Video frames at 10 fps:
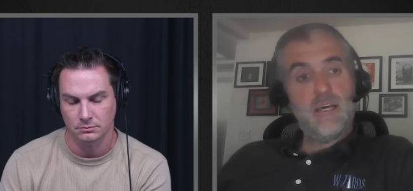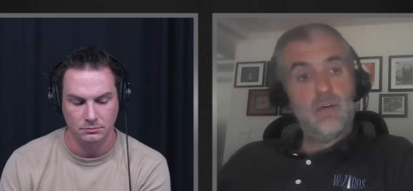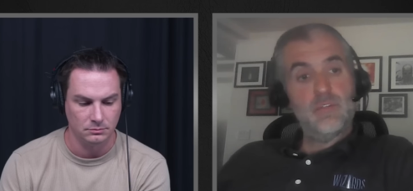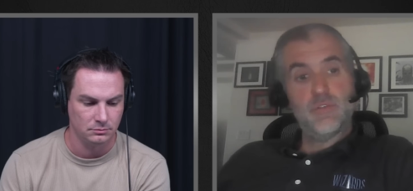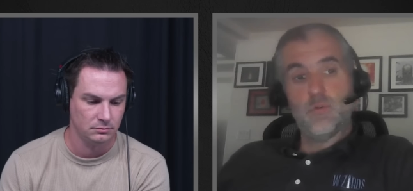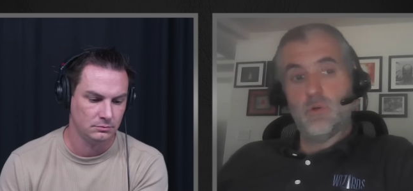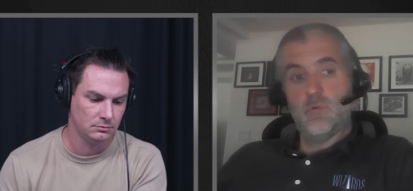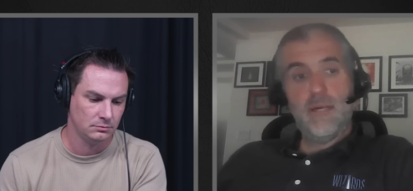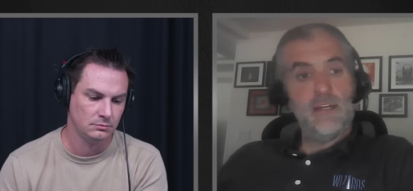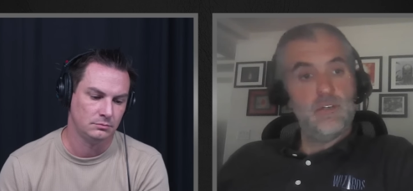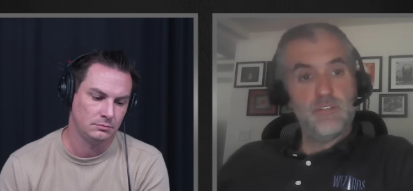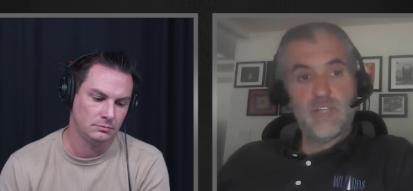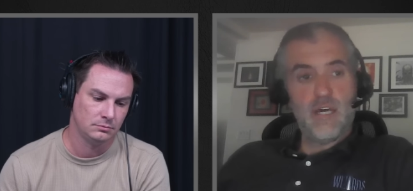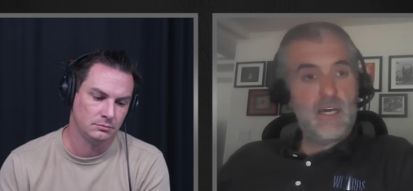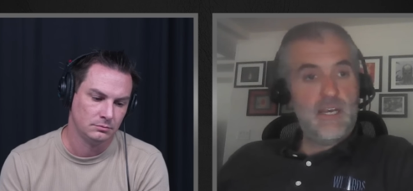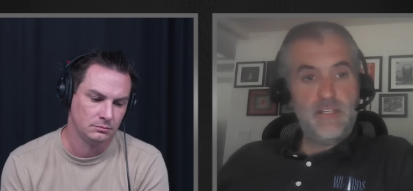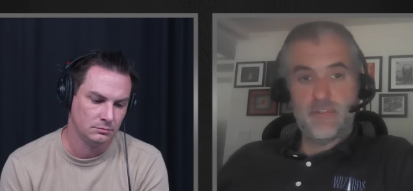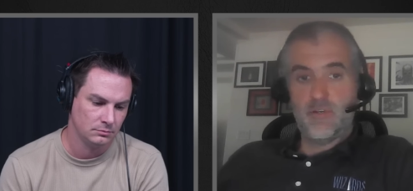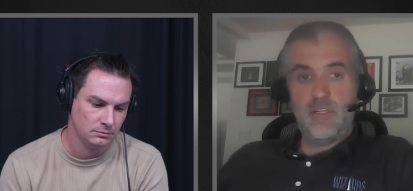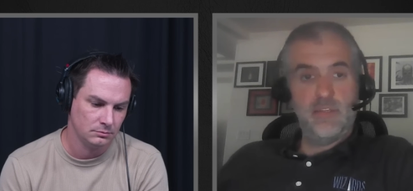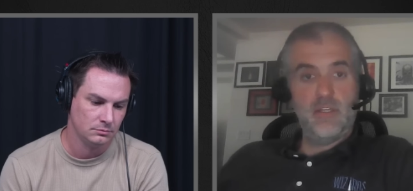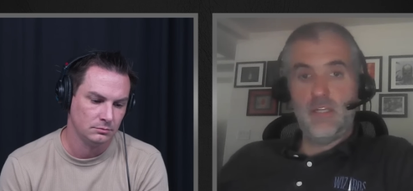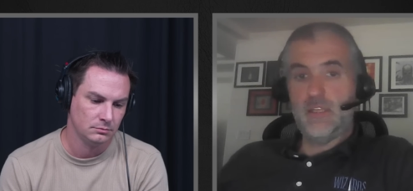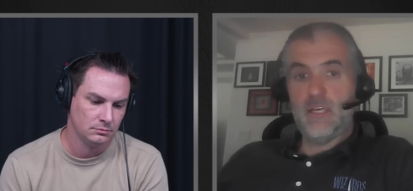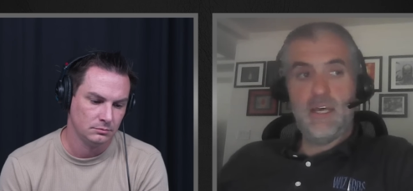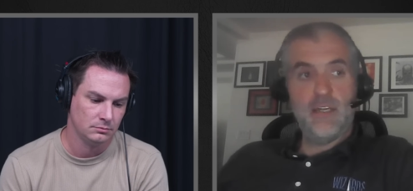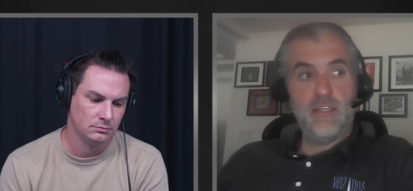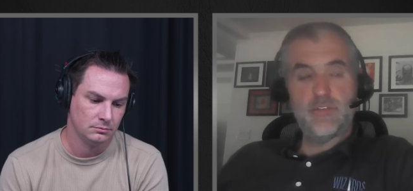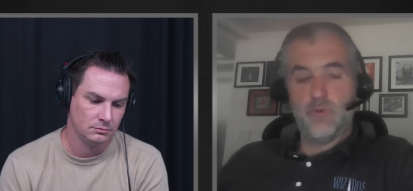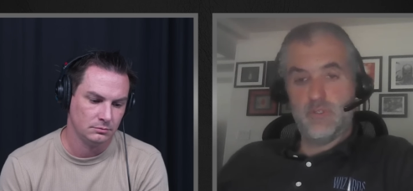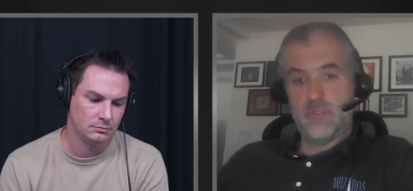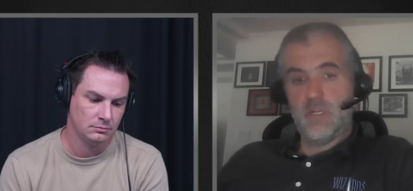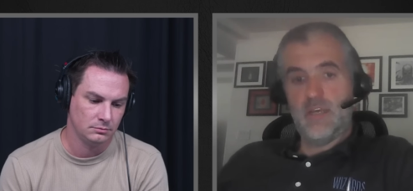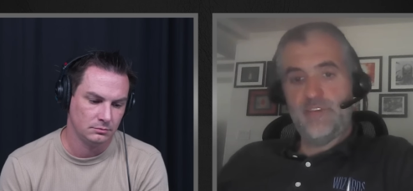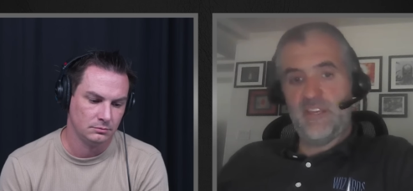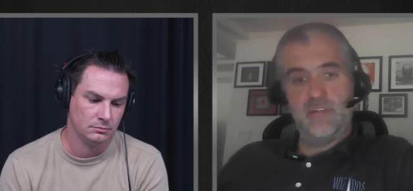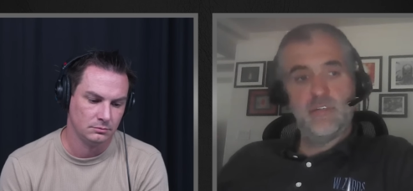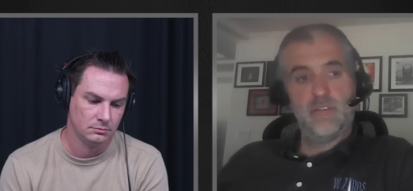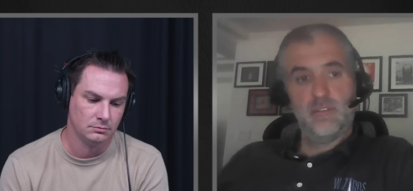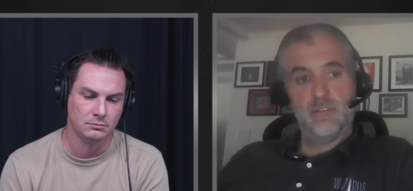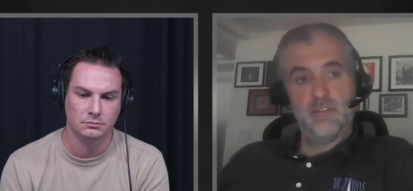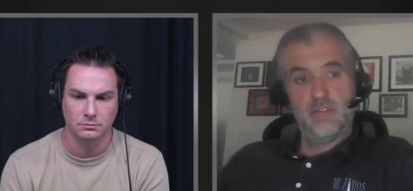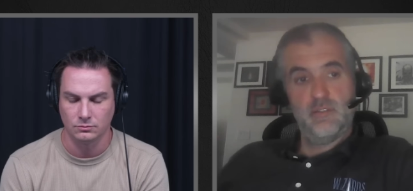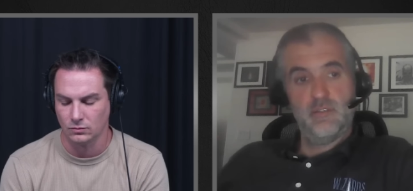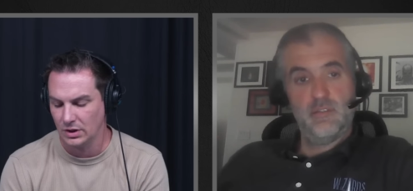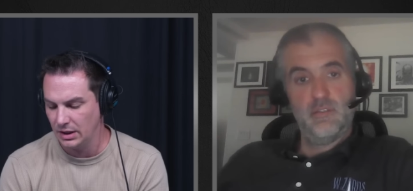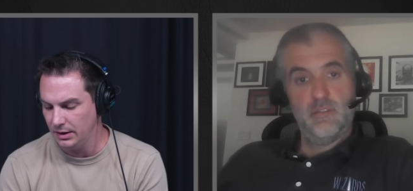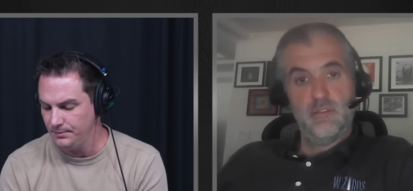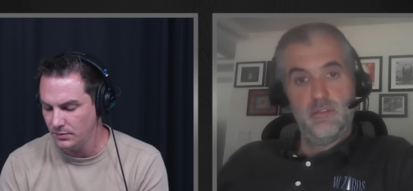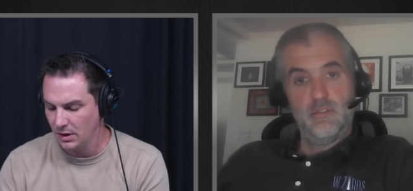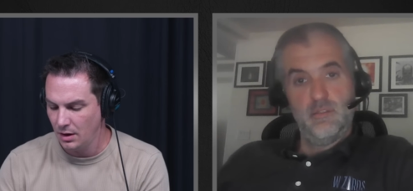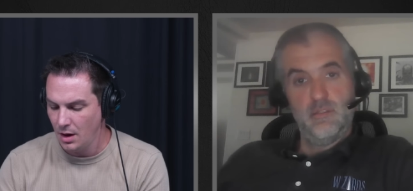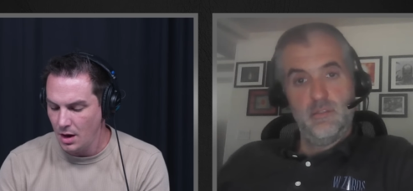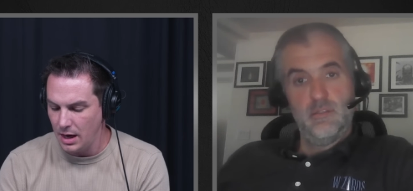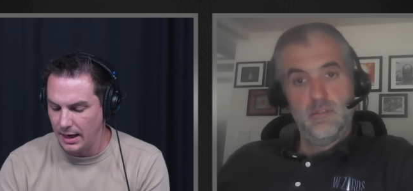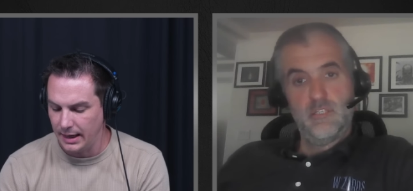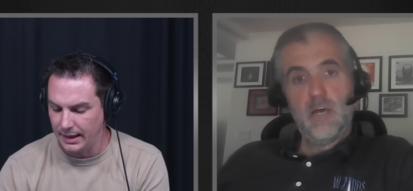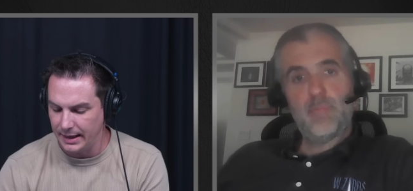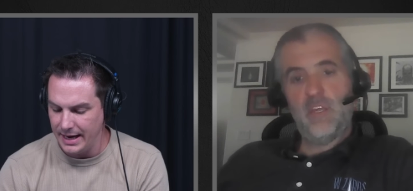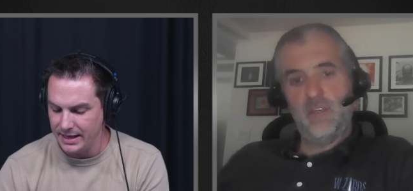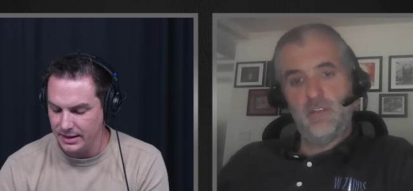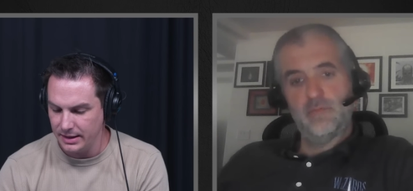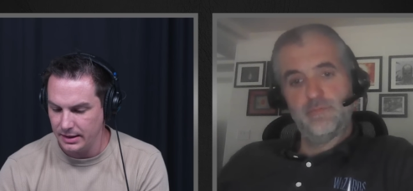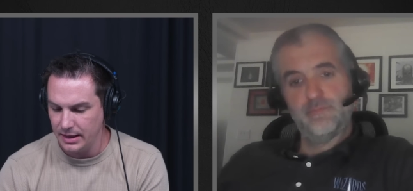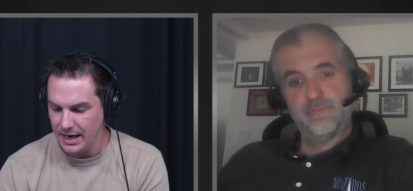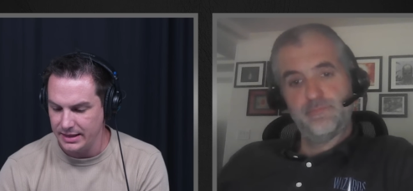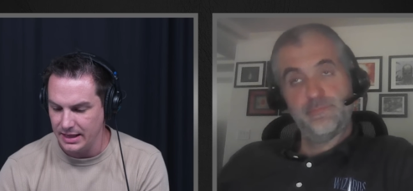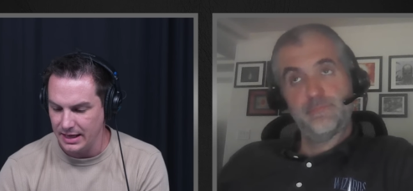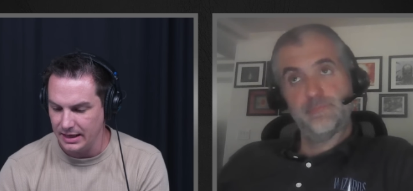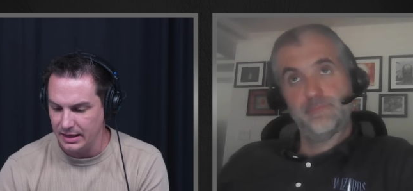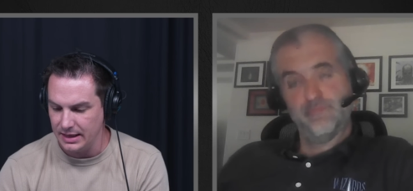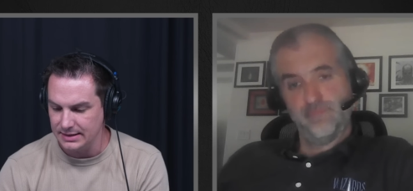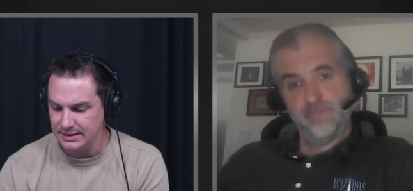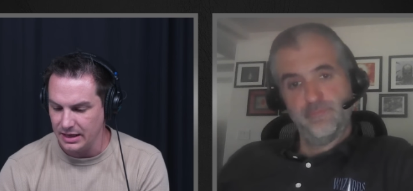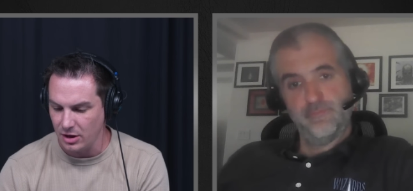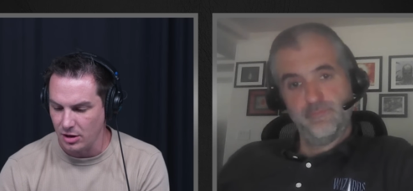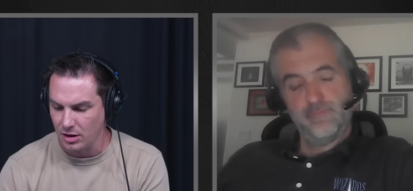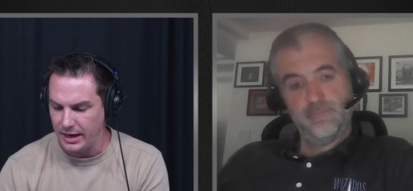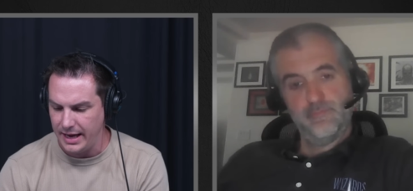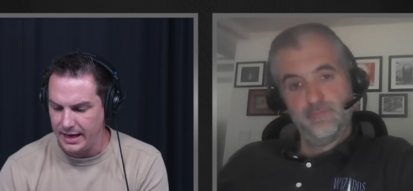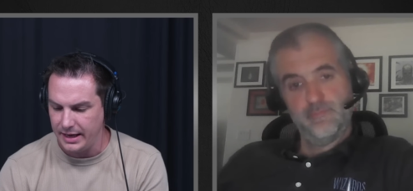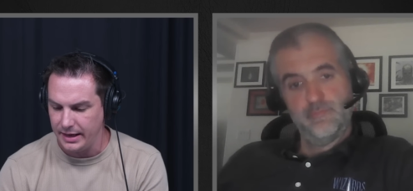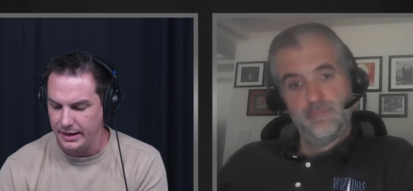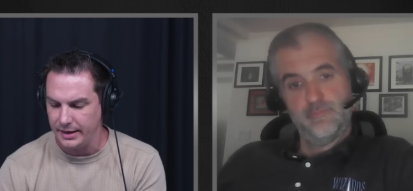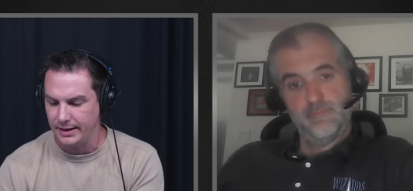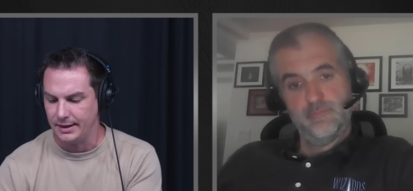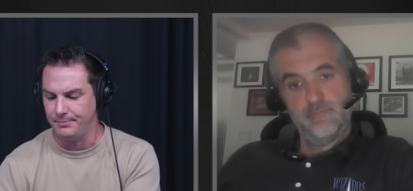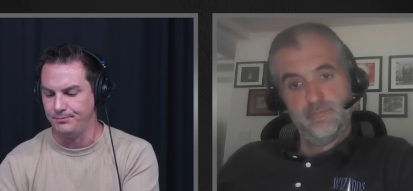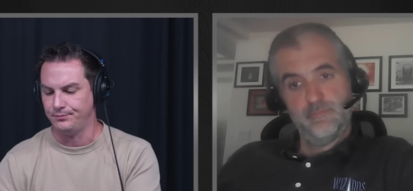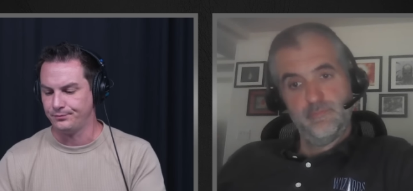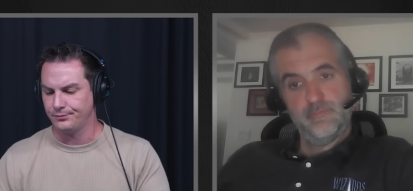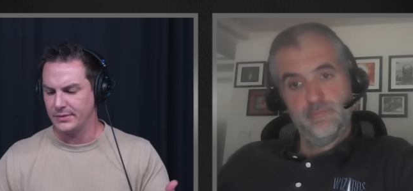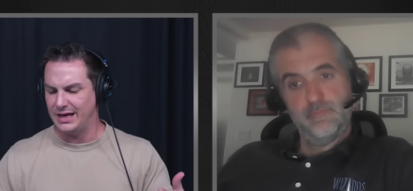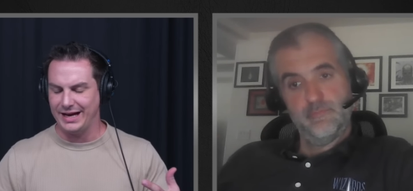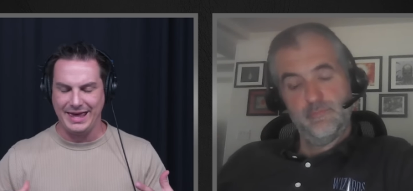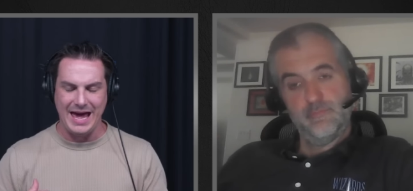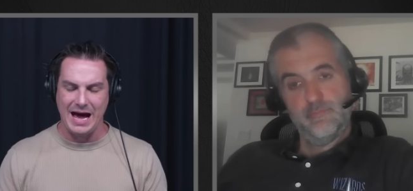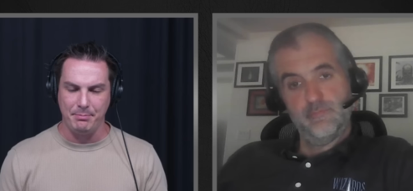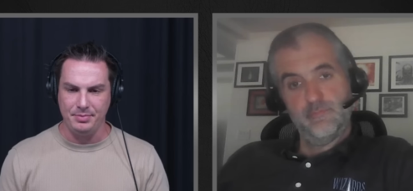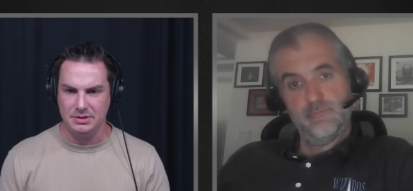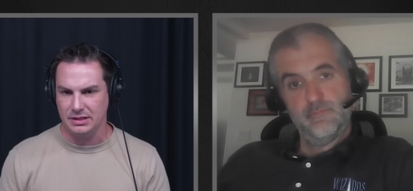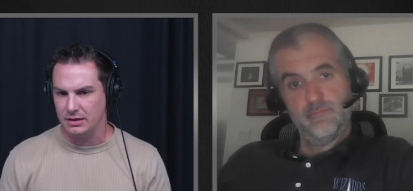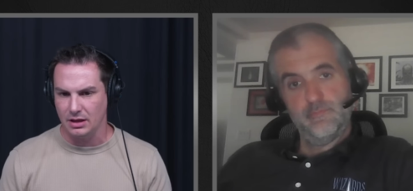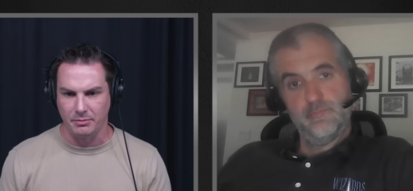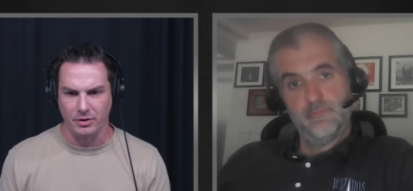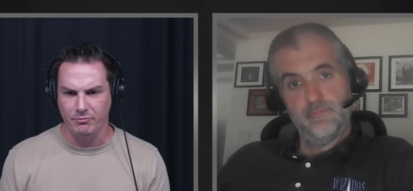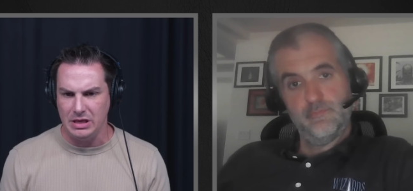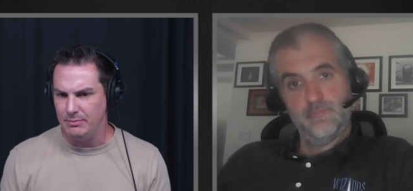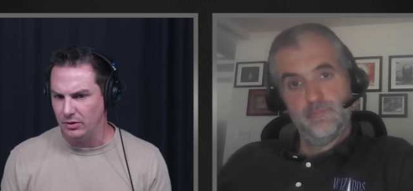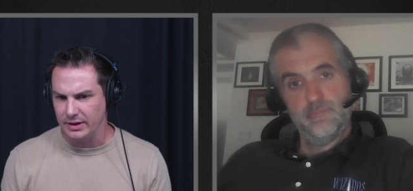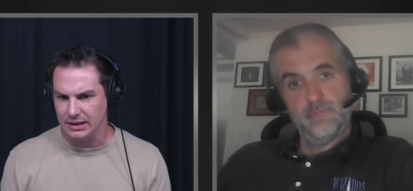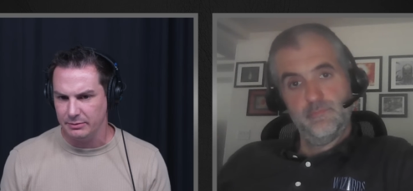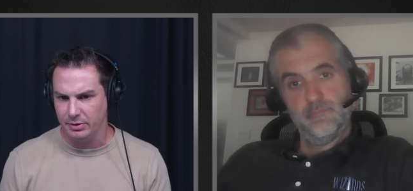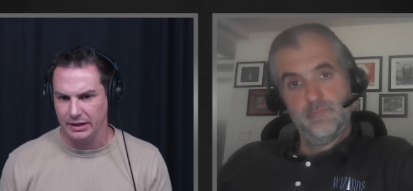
Speaker 1: downs or record ties or anything like that. Each one is going to have eight. Okay.
Speaker 2: uh eight. and and then is there a um a cap to the number of people that can